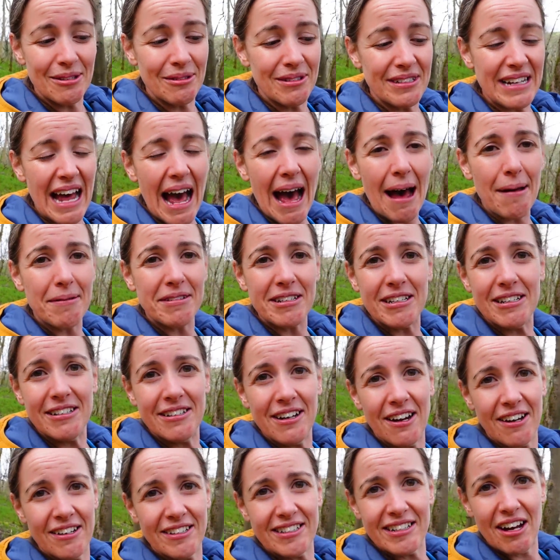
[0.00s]
There was absolutely
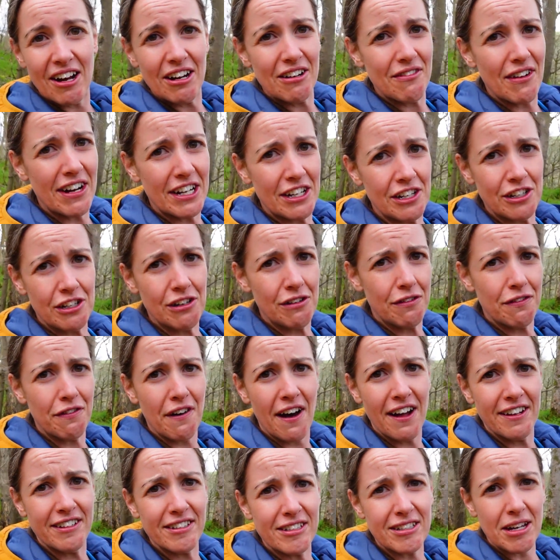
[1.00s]
no sign of any new
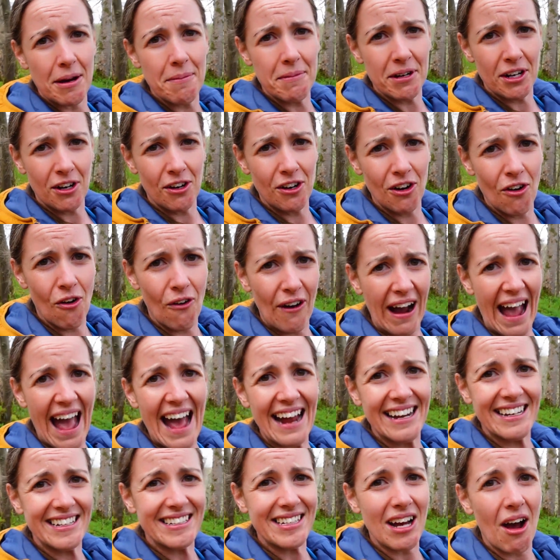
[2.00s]
ferns coming along
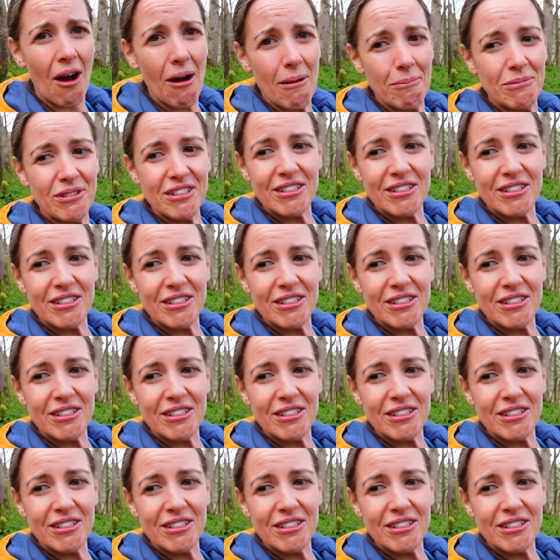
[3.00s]
anytime